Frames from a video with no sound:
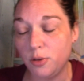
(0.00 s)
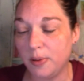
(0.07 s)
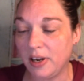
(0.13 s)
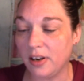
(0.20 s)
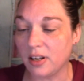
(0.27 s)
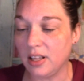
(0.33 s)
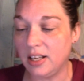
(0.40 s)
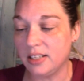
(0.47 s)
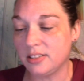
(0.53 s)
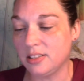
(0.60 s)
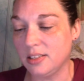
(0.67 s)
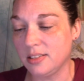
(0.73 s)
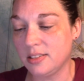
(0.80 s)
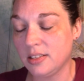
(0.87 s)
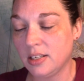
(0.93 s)
pair of
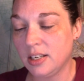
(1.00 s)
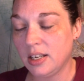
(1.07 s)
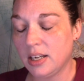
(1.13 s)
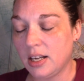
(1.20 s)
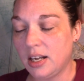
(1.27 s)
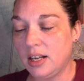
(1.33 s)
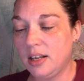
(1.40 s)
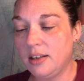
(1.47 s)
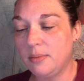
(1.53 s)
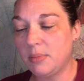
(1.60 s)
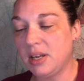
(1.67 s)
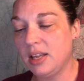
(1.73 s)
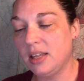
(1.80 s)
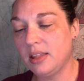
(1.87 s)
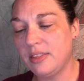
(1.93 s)
glasses that
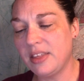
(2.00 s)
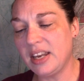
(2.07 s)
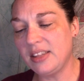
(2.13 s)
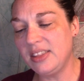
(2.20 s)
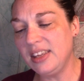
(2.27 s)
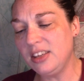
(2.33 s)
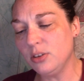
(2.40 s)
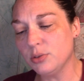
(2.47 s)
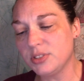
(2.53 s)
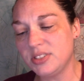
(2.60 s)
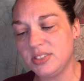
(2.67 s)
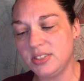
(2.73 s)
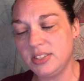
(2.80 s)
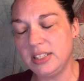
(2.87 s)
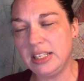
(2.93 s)
I think you'll
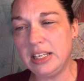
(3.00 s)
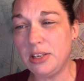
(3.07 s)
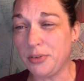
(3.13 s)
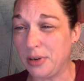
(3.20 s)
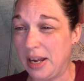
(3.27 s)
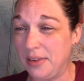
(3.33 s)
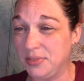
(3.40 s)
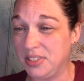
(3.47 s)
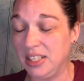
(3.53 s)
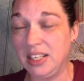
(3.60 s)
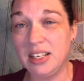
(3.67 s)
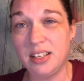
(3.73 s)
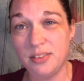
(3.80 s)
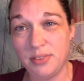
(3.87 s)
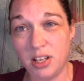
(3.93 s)
see or have seen
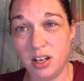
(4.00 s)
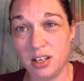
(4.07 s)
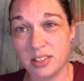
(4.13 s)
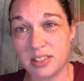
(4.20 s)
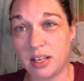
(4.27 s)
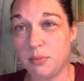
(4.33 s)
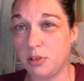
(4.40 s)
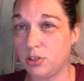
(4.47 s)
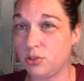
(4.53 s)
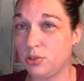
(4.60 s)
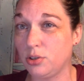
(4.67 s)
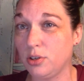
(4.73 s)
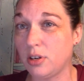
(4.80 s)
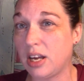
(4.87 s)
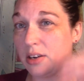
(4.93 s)
in vlogs. I'm not
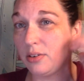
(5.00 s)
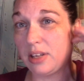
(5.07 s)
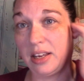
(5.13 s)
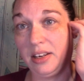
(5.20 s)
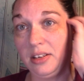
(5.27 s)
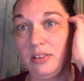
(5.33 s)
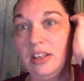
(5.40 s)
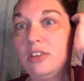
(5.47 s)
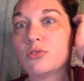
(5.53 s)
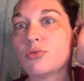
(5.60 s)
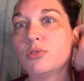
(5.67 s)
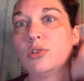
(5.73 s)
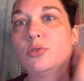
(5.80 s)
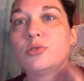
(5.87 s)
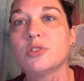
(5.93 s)
sure. I didn't
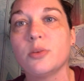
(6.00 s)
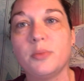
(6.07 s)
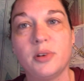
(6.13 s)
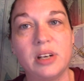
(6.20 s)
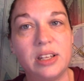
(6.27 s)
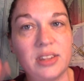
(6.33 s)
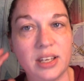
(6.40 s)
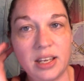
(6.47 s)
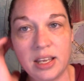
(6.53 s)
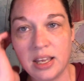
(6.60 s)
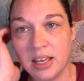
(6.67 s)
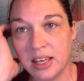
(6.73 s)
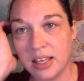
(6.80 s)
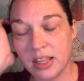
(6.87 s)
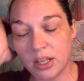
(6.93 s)
introduce them or anything.
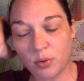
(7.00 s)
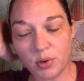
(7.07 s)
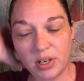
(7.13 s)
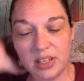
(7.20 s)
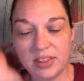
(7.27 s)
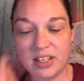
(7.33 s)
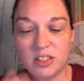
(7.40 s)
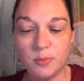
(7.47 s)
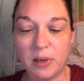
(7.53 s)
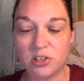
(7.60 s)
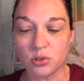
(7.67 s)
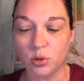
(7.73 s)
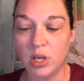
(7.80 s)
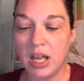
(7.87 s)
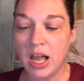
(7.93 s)
They weren't anything
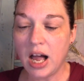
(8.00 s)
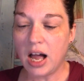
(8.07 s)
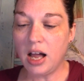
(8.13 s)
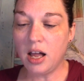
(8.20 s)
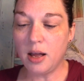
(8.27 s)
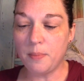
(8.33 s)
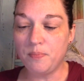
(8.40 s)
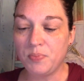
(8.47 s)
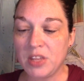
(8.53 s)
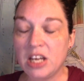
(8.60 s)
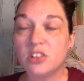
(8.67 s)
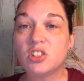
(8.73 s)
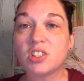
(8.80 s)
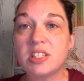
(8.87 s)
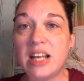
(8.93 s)
special.
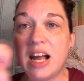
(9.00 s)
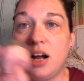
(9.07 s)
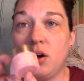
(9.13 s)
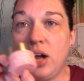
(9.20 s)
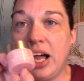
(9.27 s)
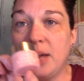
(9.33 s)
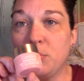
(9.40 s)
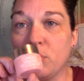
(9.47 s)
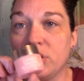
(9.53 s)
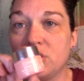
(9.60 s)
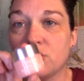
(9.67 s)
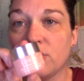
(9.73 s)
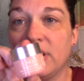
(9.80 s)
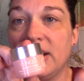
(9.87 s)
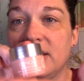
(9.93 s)
Just now, I
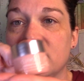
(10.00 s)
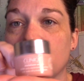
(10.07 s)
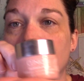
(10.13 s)
moisturized